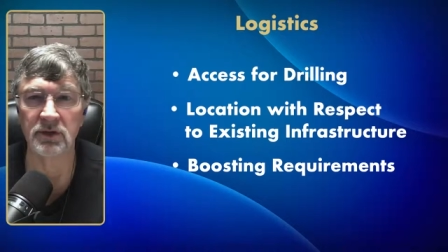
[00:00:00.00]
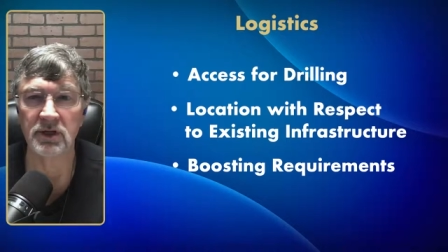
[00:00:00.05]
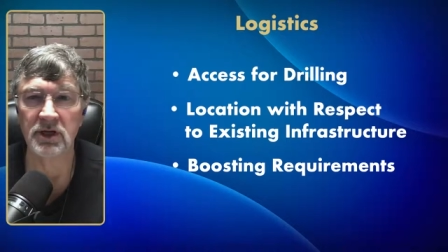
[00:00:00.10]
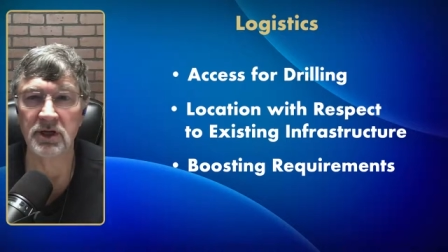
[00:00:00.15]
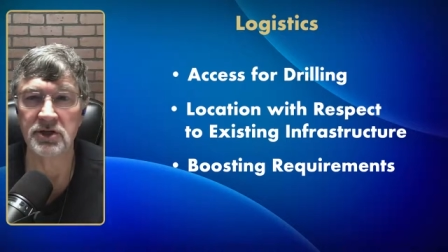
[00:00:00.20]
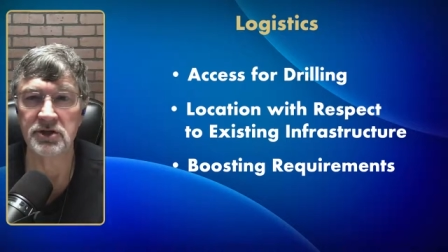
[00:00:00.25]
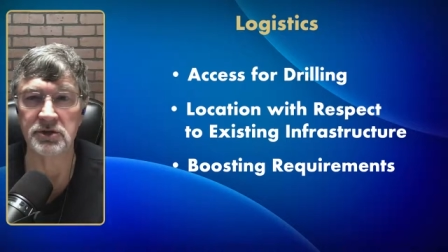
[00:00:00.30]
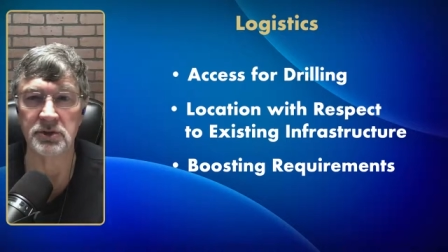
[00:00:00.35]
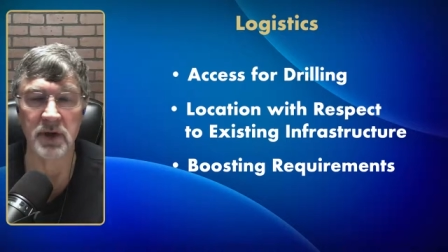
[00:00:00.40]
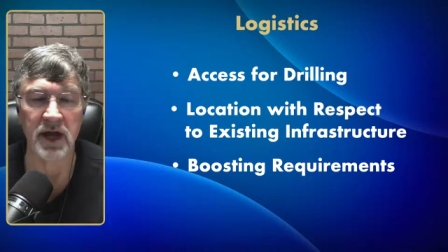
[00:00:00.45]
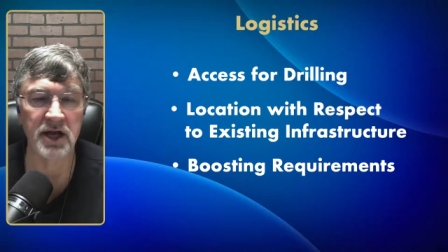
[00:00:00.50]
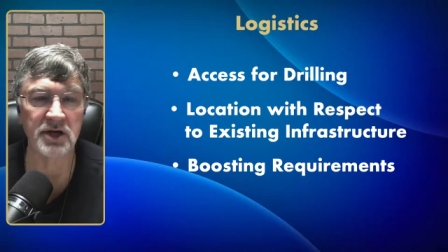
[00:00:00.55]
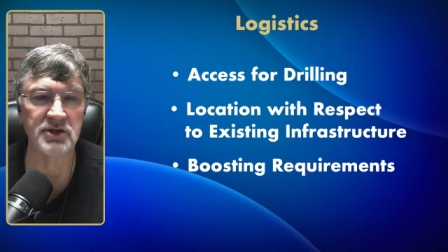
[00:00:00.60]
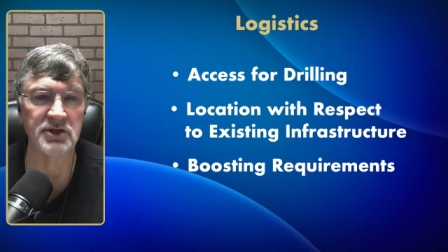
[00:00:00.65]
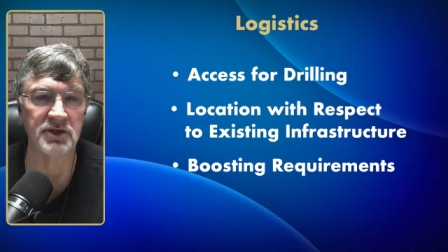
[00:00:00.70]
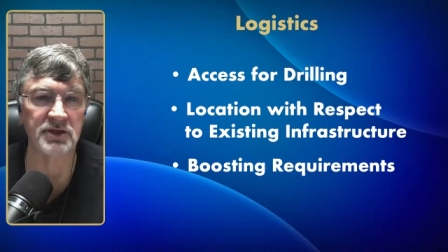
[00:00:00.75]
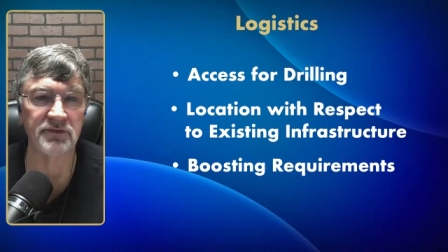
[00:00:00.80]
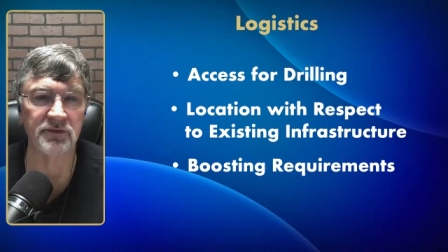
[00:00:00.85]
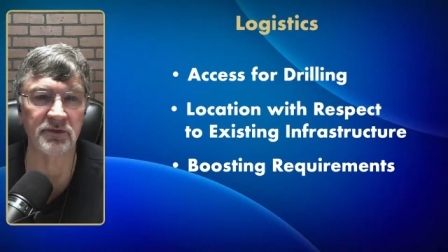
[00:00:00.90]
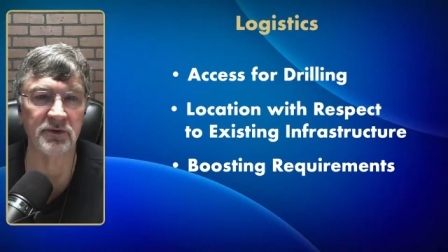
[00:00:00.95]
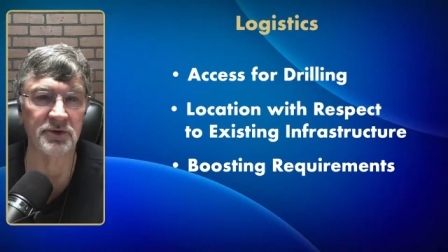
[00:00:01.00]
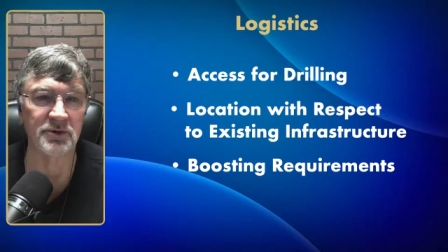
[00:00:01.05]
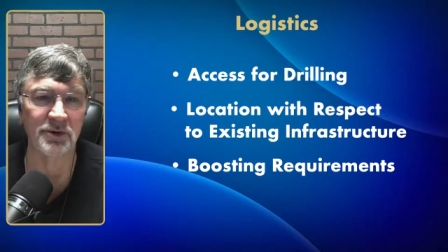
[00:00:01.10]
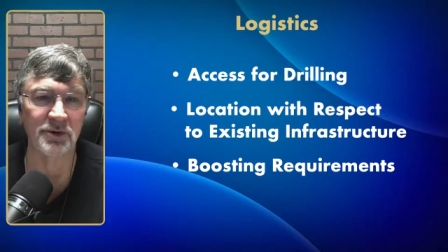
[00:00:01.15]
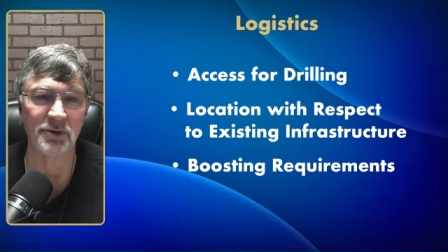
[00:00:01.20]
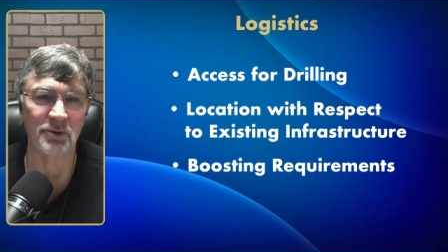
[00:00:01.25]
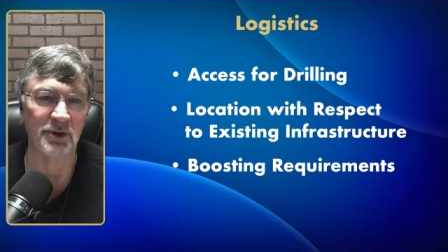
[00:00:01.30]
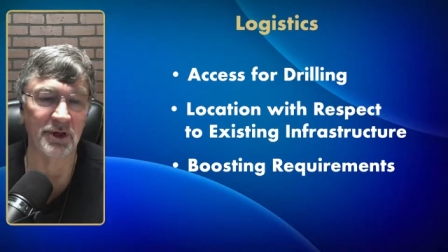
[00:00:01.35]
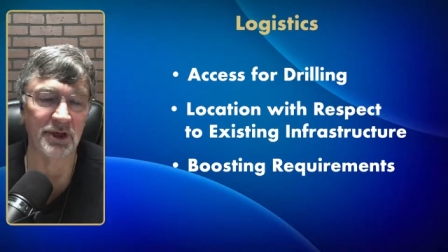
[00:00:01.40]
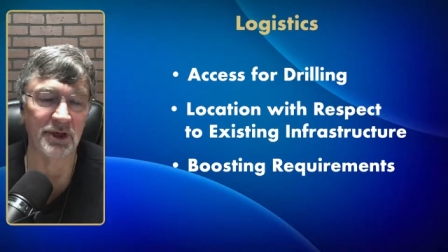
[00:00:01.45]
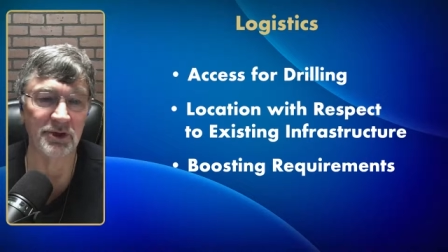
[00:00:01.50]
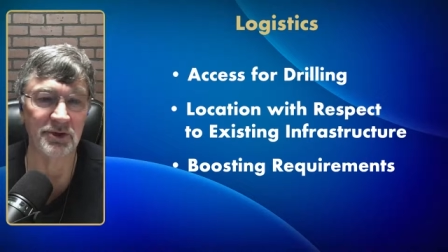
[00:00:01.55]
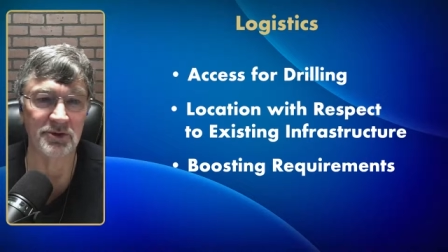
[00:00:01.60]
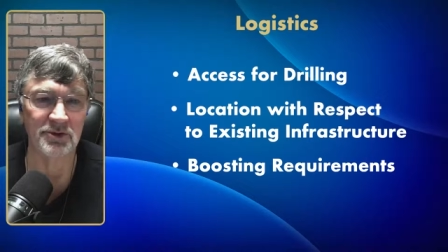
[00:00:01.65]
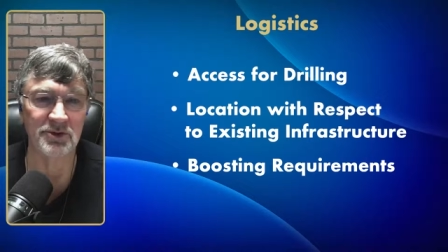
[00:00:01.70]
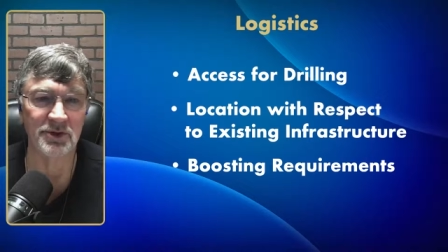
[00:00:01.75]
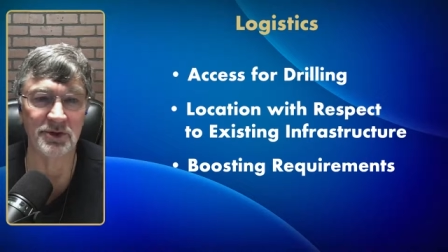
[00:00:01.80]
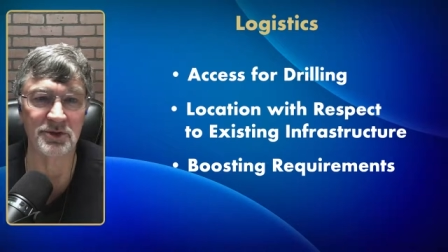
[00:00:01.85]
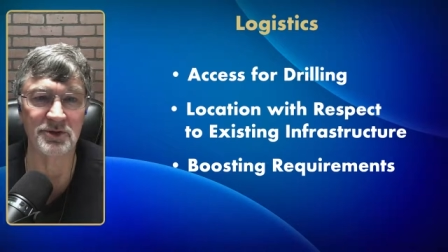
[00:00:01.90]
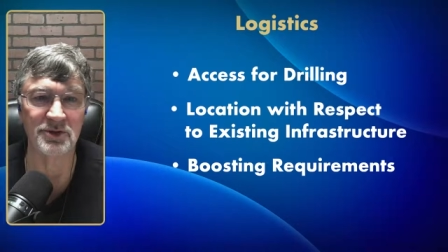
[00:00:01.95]
So access for a drill
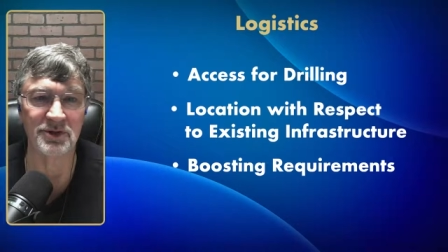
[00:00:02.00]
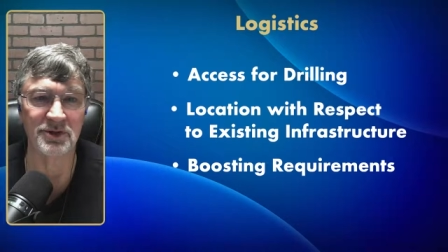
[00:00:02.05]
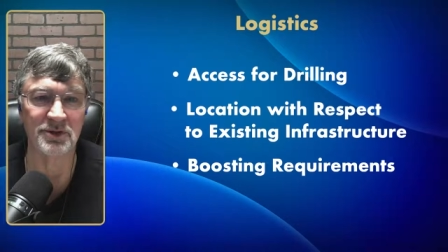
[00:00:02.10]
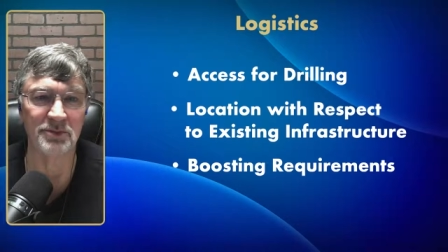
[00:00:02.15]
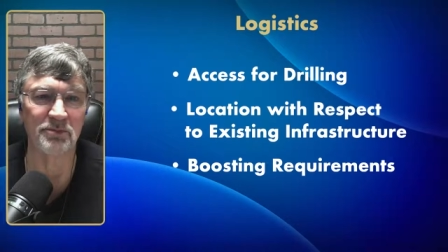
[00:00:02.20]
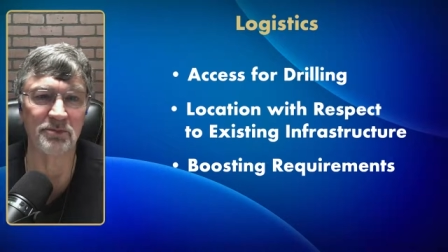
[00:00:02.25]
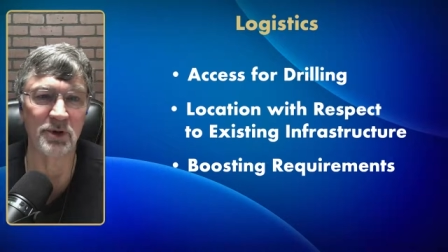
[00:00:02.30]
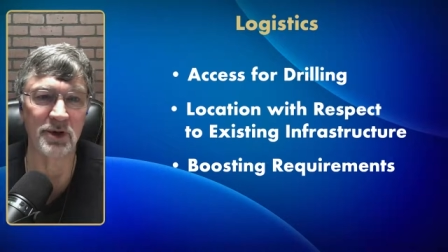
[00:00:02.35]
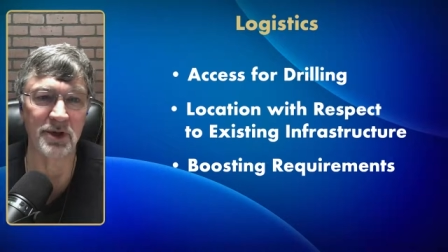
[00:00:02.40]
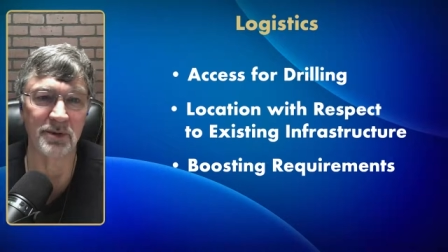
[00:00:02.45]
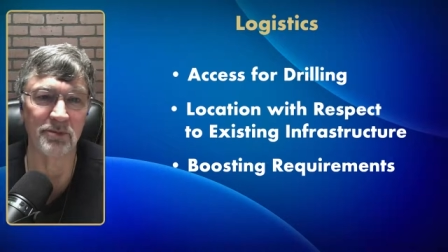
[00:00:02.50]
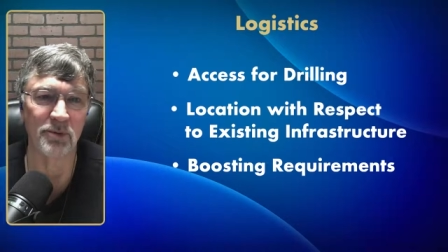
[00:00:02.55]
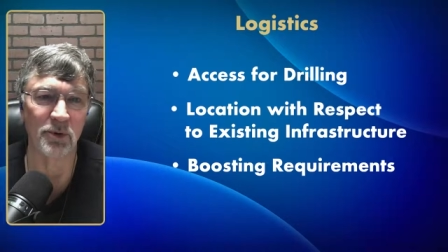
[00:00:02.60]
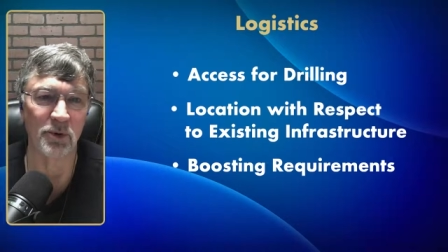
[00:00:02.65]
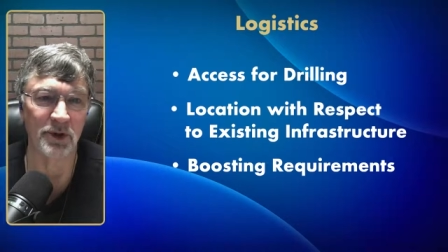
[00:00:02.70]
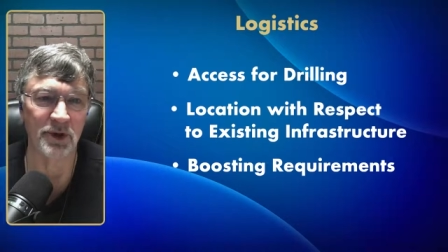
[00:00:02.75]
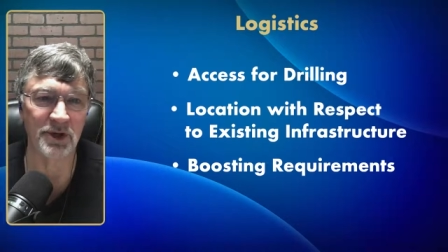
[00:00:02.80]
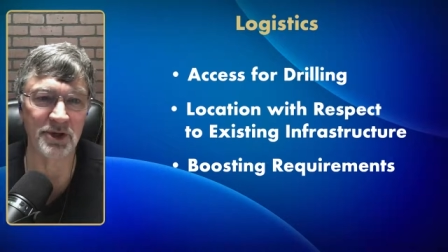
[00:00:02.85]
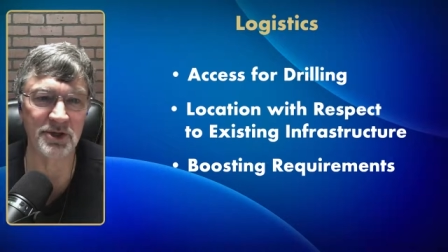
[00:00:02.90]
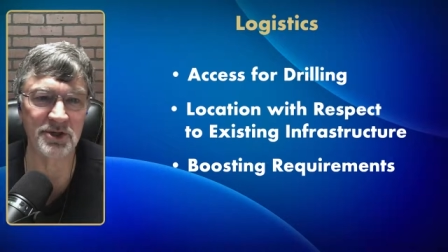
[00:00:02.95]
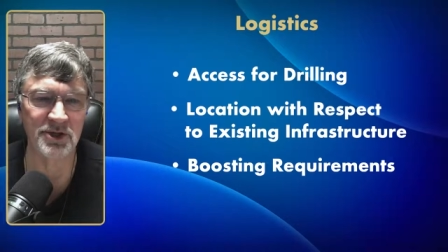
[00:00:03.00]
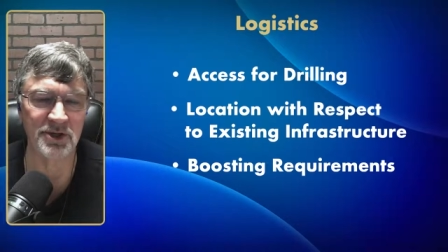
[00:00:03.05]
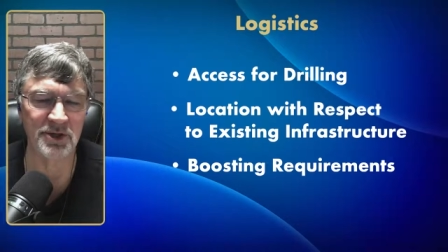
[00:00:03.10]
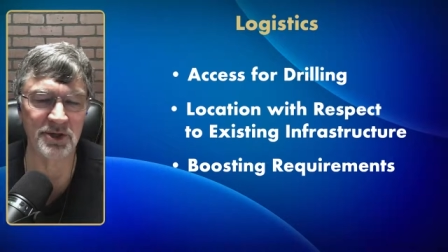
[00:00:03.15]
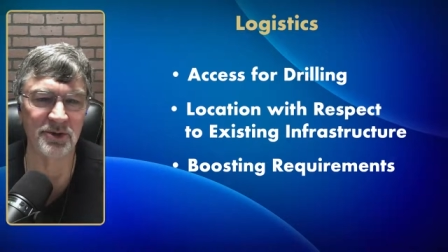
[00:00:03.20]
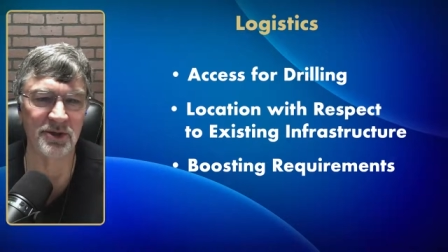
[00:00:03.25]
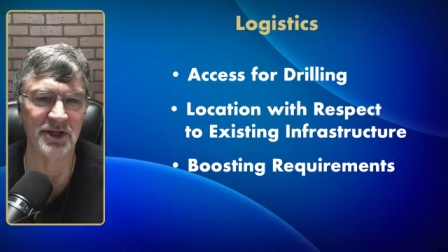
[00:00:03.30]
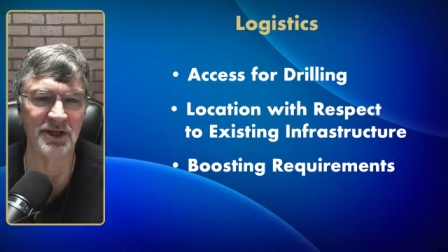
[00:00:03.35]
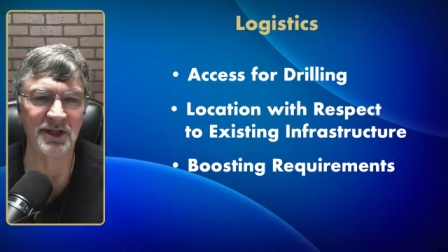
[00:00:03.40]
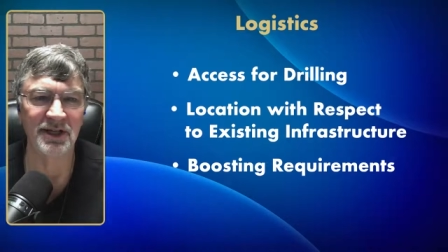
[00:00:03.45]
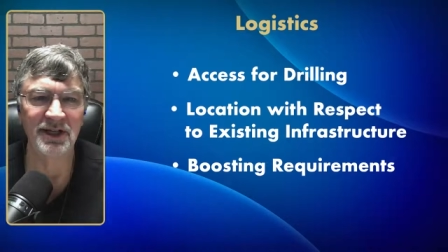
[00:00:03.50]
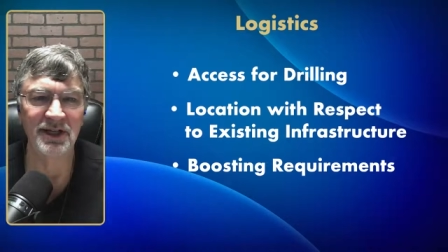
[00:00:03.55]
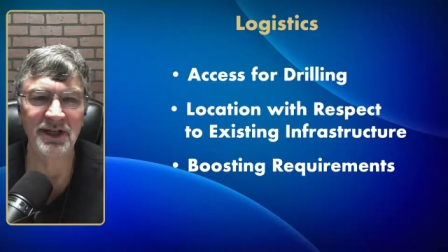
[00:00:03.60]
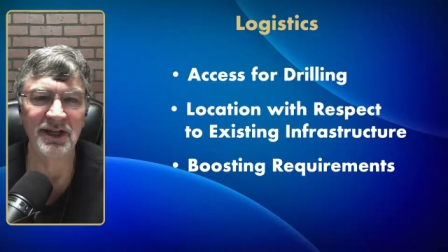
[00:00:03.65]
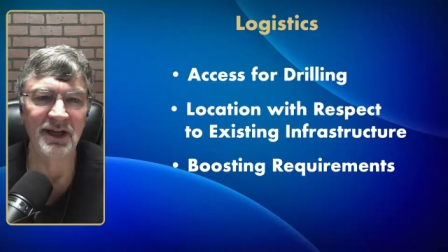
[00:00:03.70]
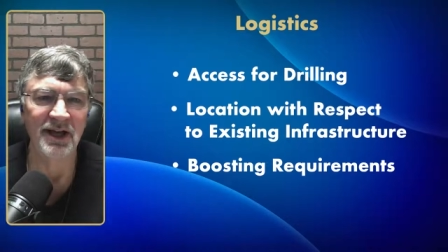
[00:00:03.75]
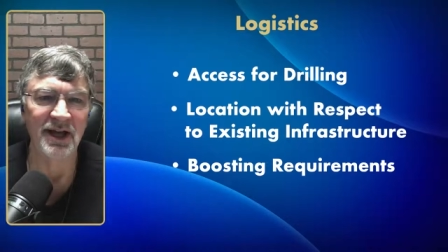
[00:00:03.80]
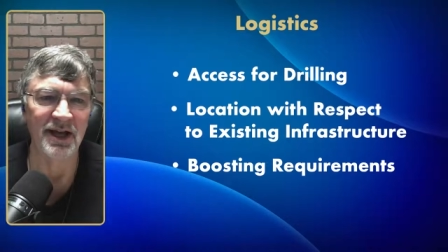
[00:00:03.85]
rig is a pretty important issue,